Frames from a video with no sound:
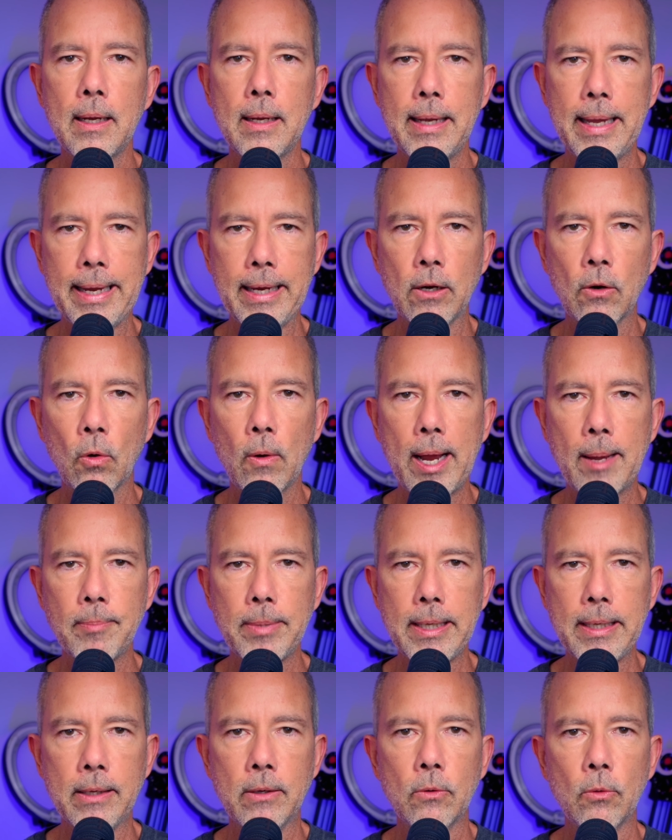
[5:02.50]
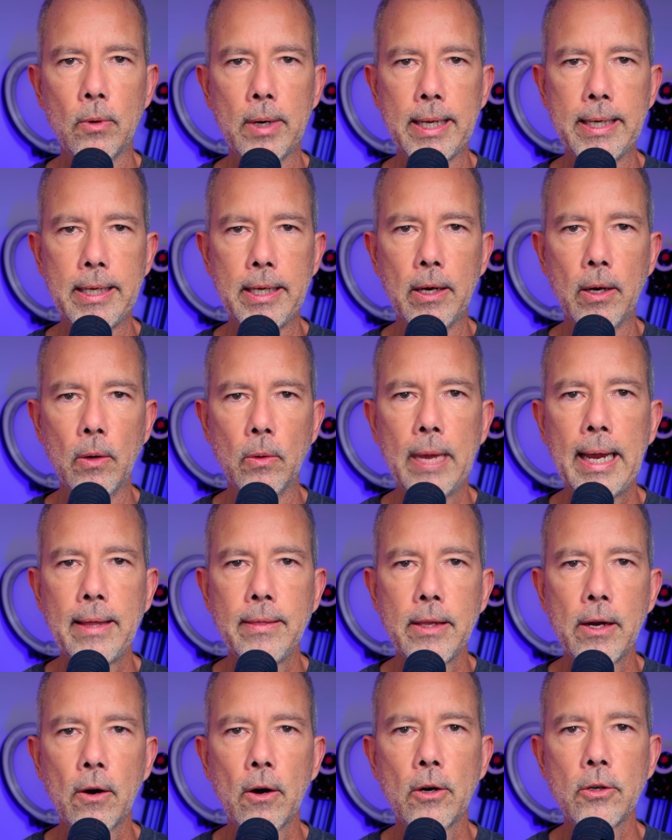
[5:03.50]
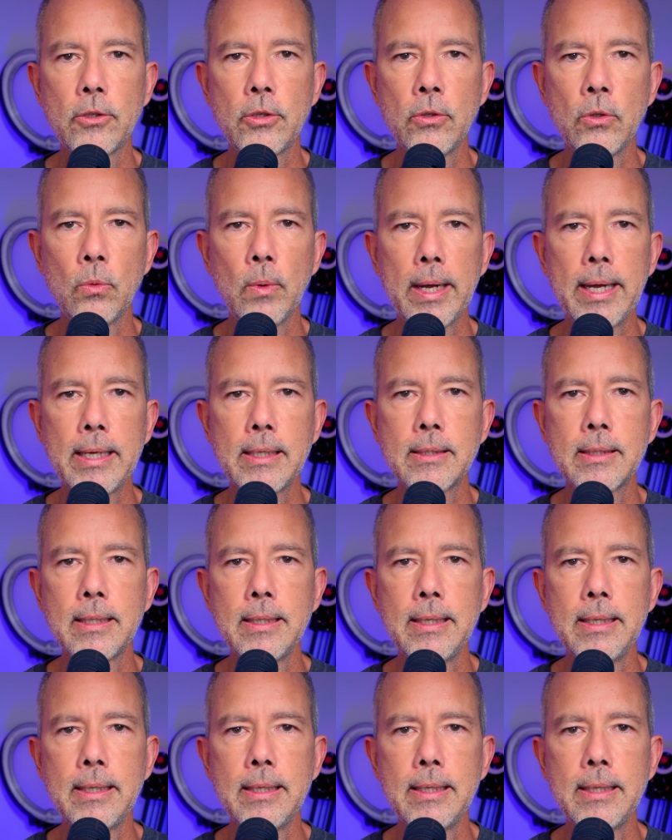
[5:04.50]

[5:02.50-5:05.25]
a crappy radio. And there are two ways to